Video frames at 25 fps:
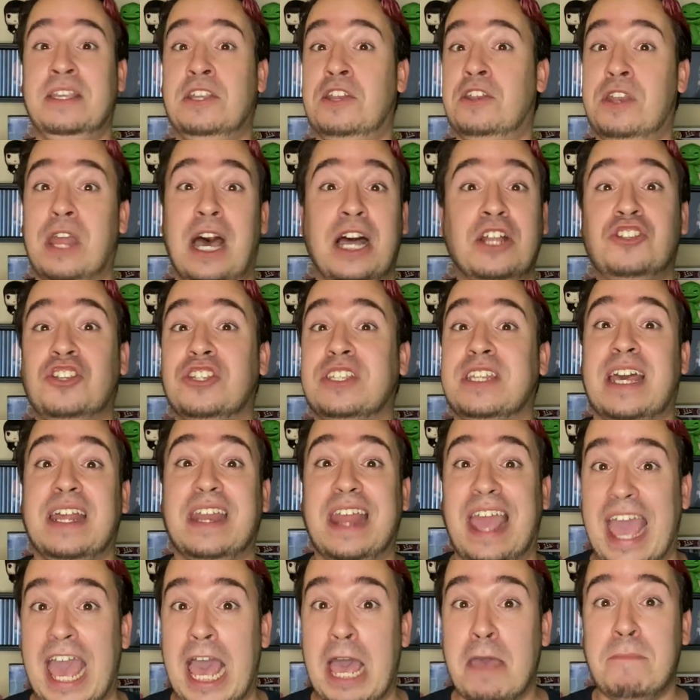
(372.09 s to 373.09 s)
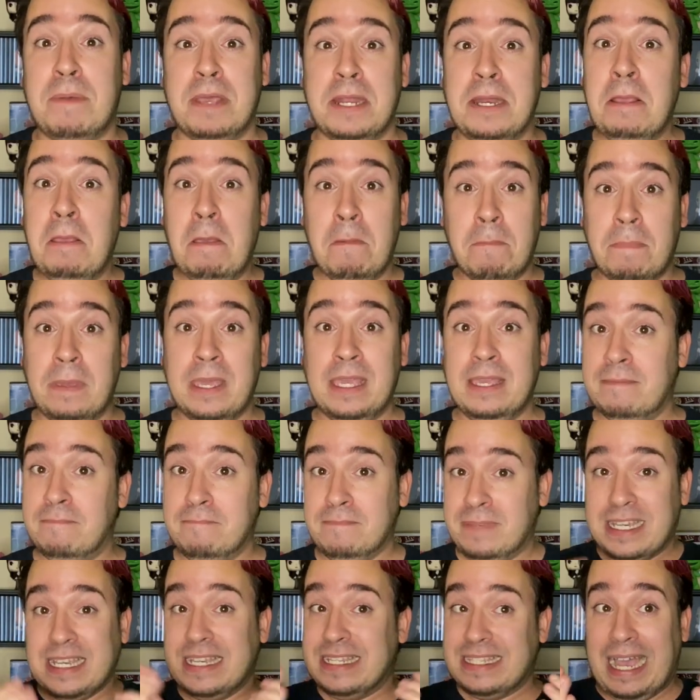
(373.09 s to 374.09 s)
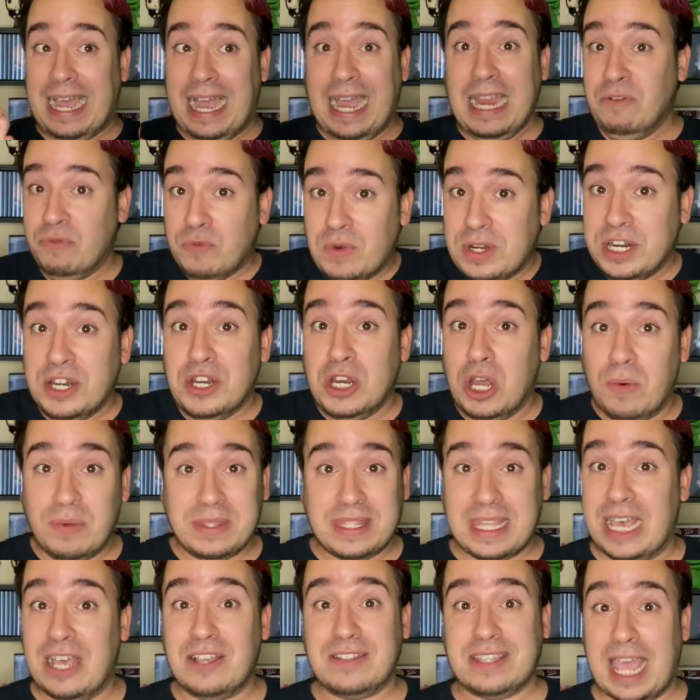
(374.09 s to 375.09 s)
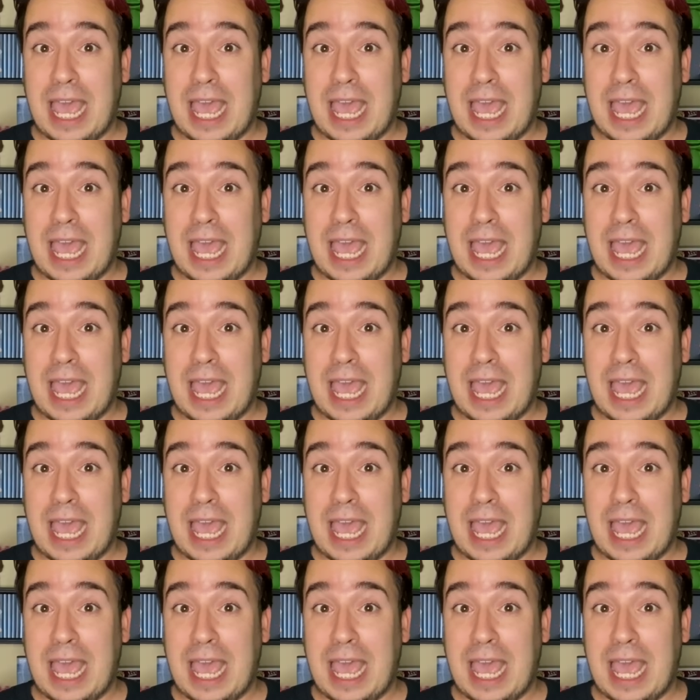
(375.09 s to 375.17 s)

not just out of habit, because I want to know what the hell's